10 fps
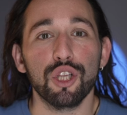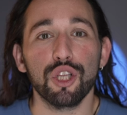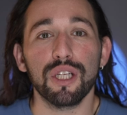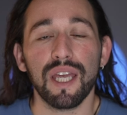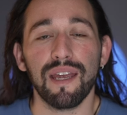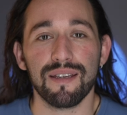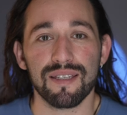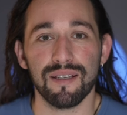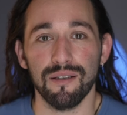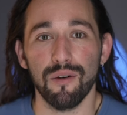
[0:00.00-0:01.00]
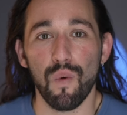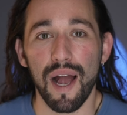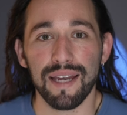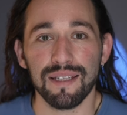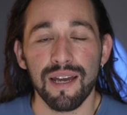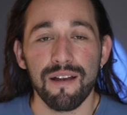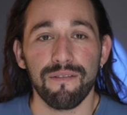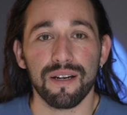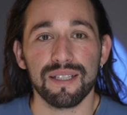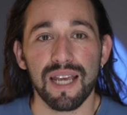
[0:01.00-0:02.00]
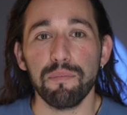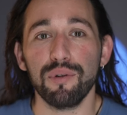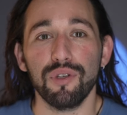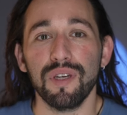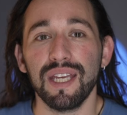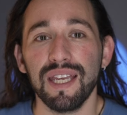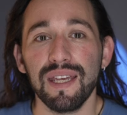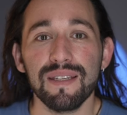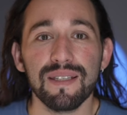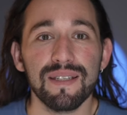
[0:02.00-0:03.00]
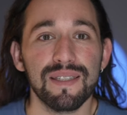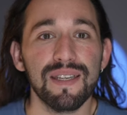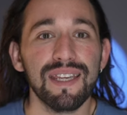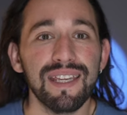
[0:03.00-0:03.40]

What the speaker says: looking silhouette. For example, you can easily see